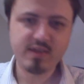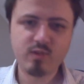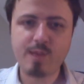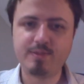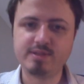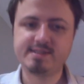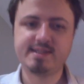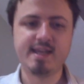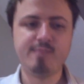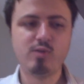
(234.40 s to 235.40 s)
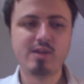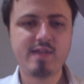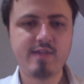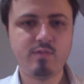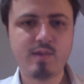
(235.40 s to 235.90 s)
weapons team. One of the
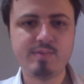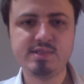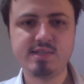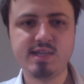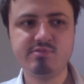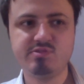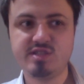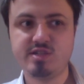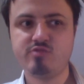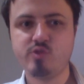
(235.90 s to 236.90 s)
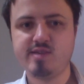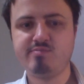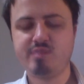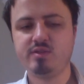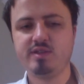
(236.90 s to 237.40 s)
heavy weapons teams was in a ruined
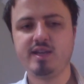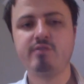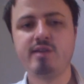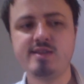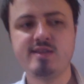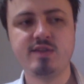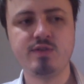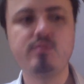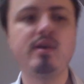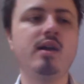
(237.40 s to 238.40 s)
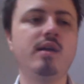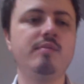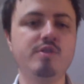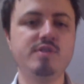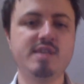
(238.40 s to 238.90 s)
building, ready to
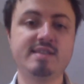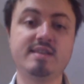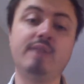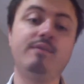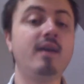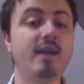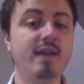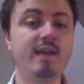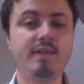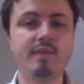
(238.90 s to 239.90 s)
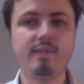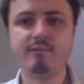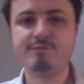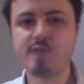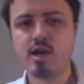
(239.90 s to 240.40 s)
use it as cover and fire